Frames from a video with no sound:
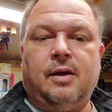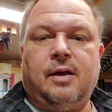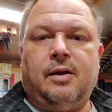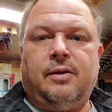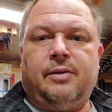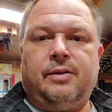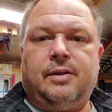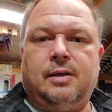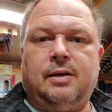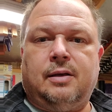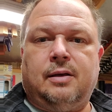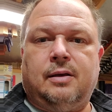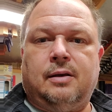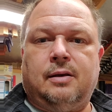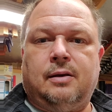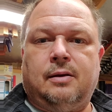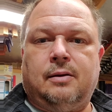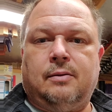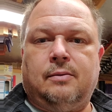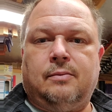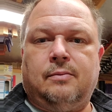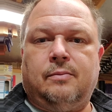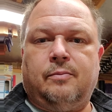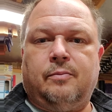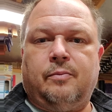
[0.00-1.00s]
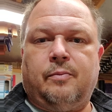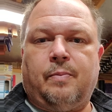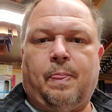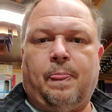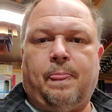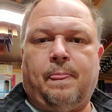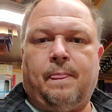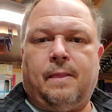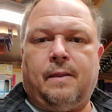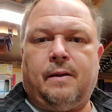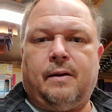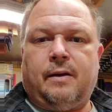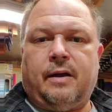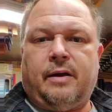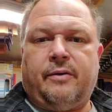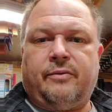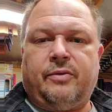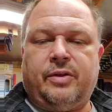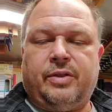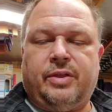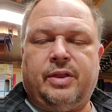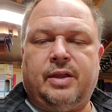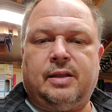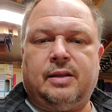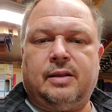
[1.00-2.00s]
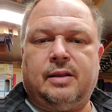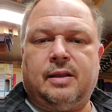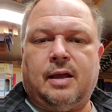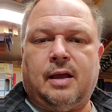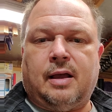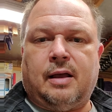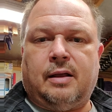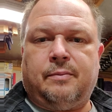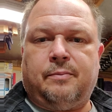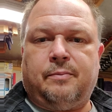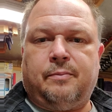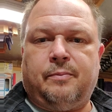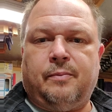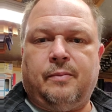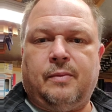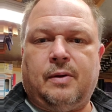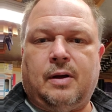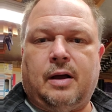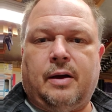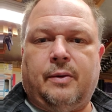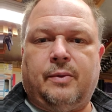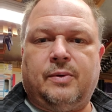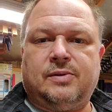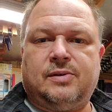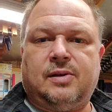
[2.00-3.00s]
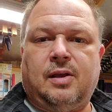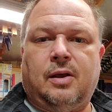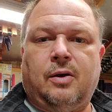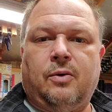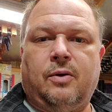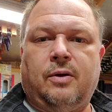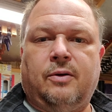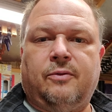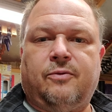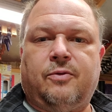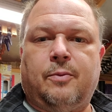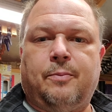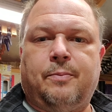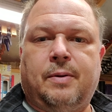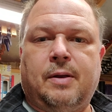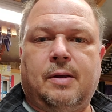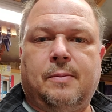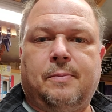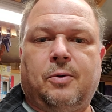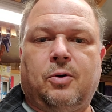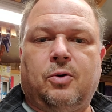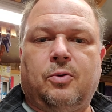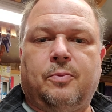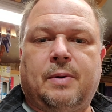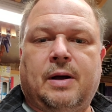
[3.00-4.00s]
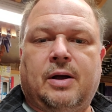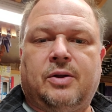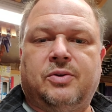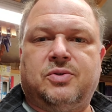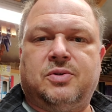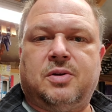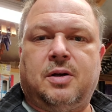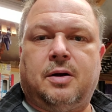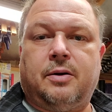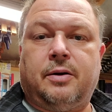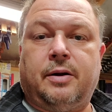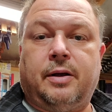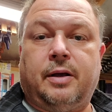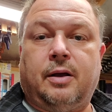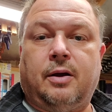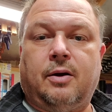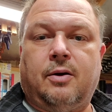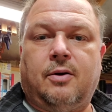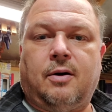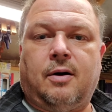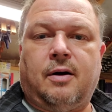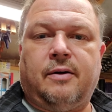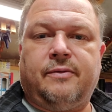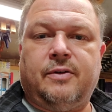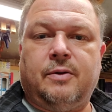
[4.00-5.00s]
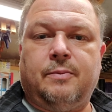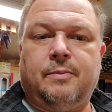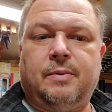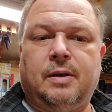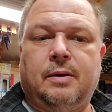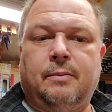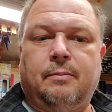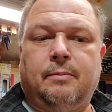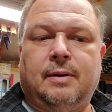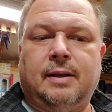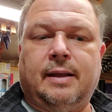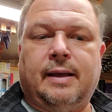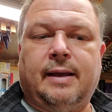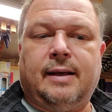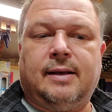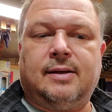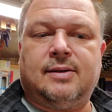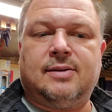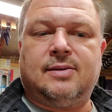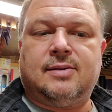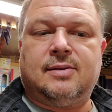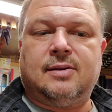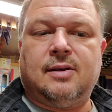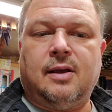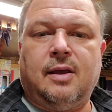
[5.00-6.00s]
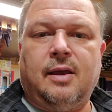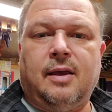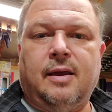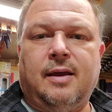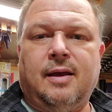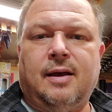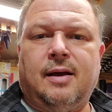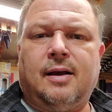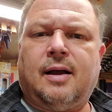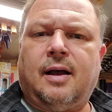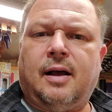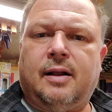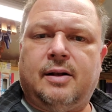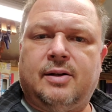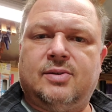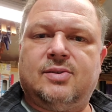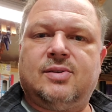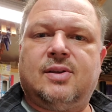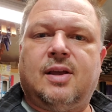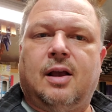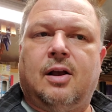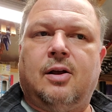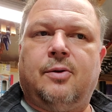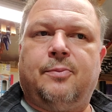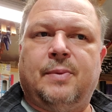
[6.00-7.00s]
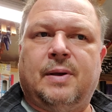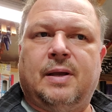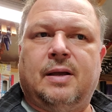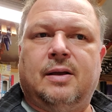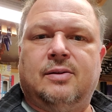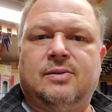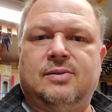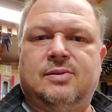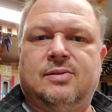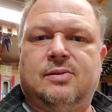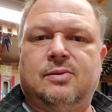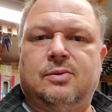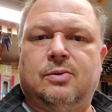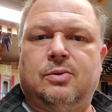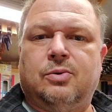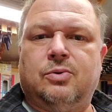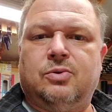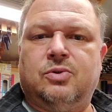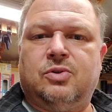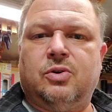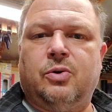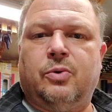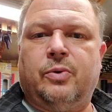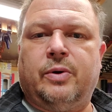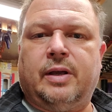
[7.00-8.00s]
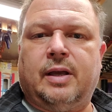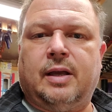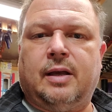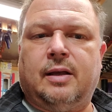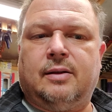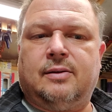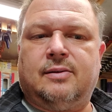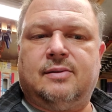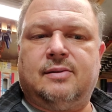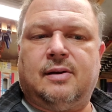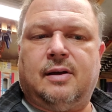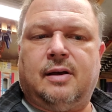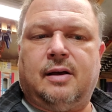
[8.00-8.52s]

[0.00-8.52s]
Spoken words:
the everything that I was hearing from people about turning coffee bean blanks kind of scared me into doing it.